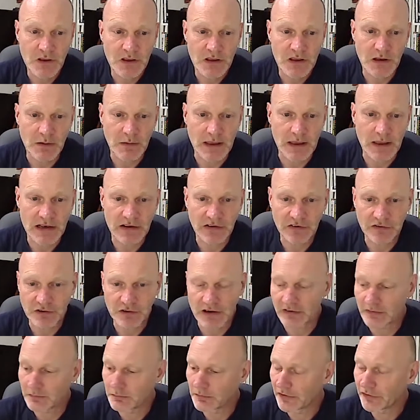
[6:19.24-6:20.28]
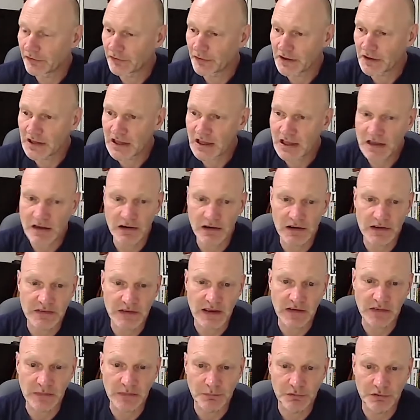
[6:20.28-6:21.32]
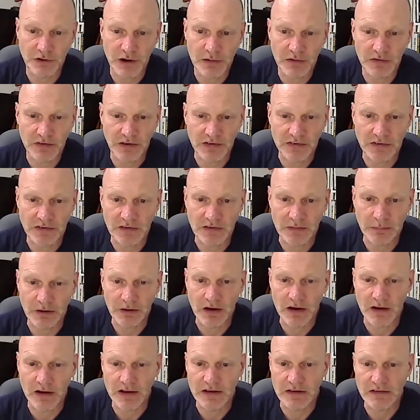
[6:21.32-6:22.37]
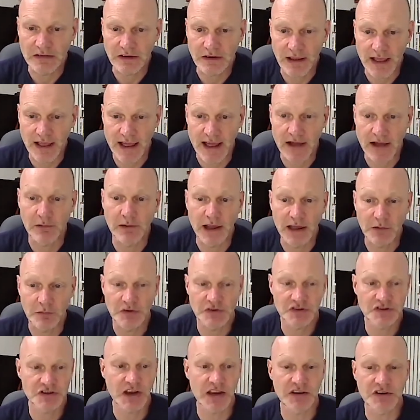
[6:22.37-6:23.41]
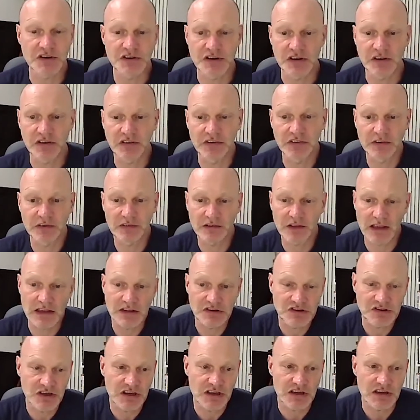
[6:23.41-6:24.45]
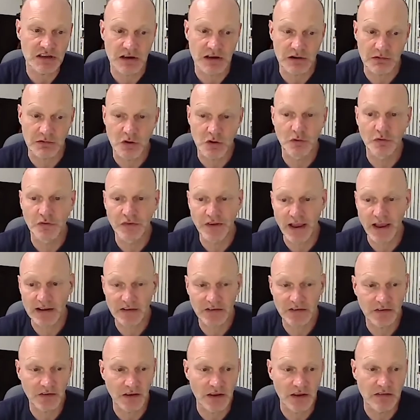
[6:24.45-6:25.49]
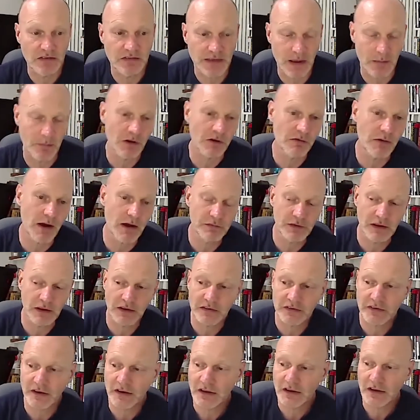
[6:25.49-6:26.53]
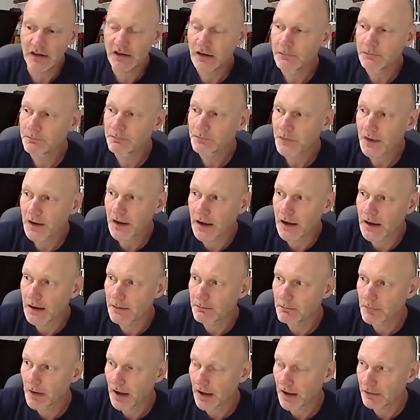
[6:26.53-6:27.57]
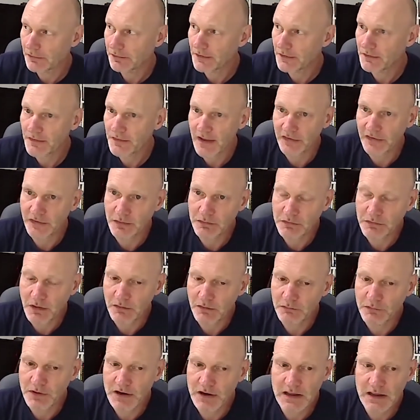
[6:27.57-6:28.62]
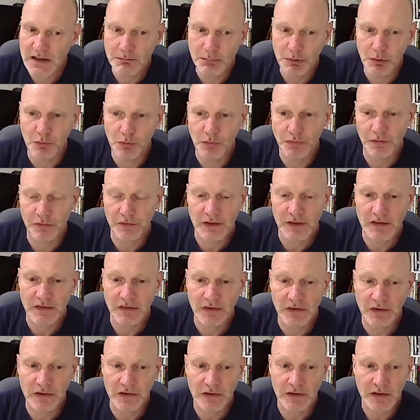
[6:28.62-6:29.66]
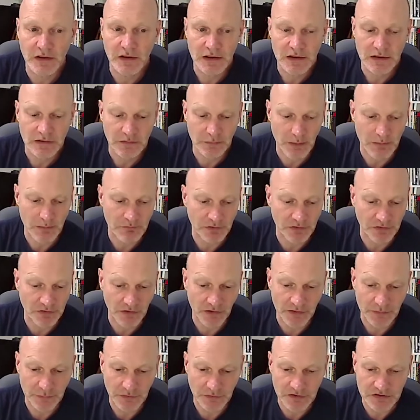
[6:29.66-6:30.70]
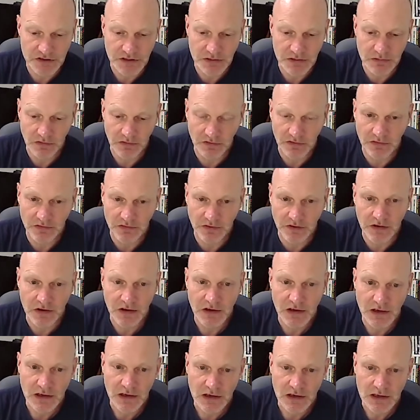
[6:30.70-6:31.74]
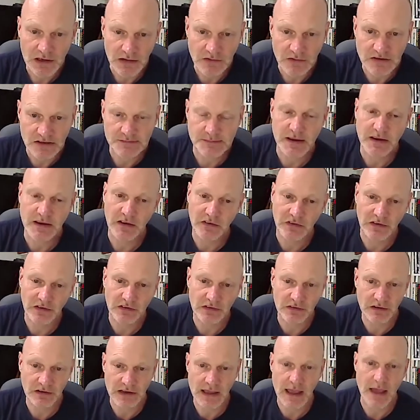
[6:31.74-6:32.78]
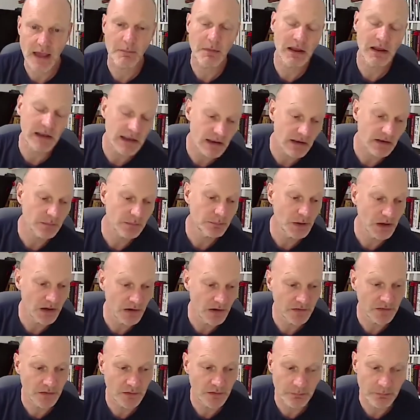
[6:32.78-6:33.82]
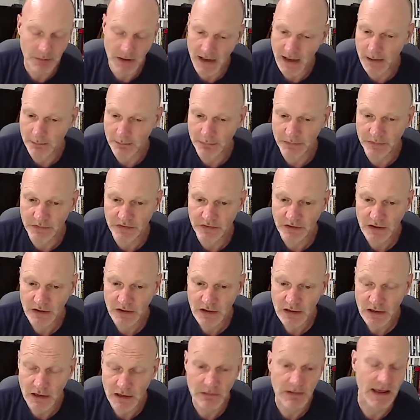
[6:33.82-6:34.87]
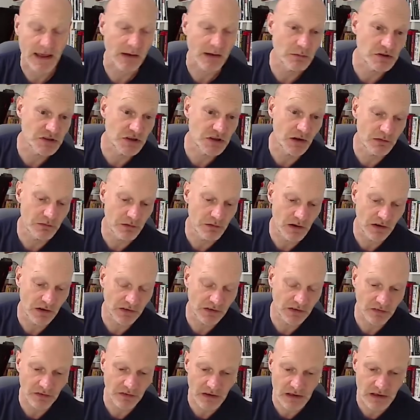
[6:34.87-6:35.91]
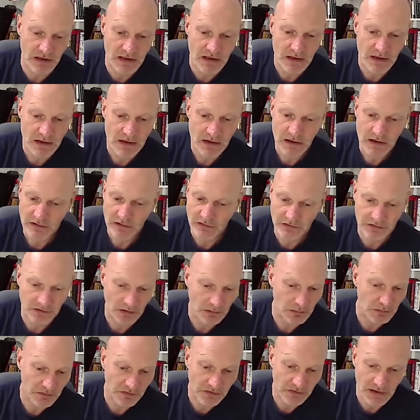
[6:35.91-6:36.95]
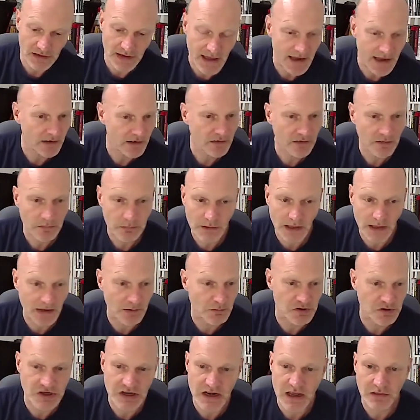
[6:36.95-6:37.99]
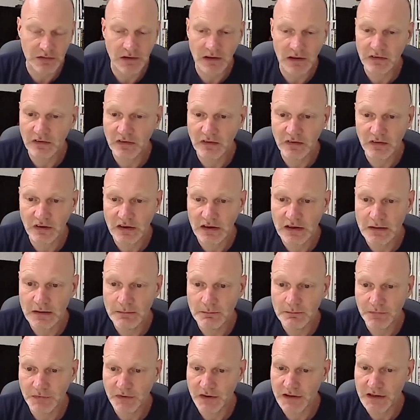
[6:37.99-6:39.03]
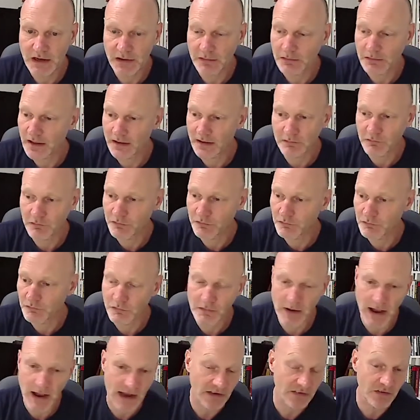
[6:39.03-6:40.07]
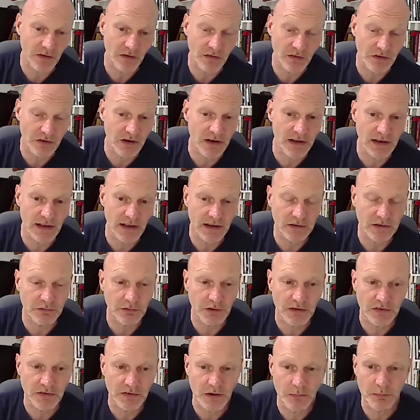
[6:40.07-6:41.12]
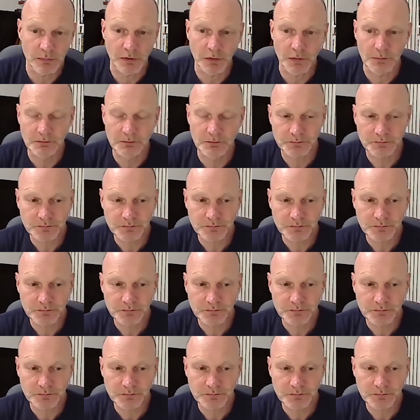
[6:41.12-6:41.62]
It illustrates some of the sort of key ideas and processes behind how language changes, e.g., contact and demographics. And I think that's a really important thing to emphasize with students is that, just because they're studying MLE as part of perhaps, language diversity, sociolect, language and ethnicity, like accent and dialect, for example,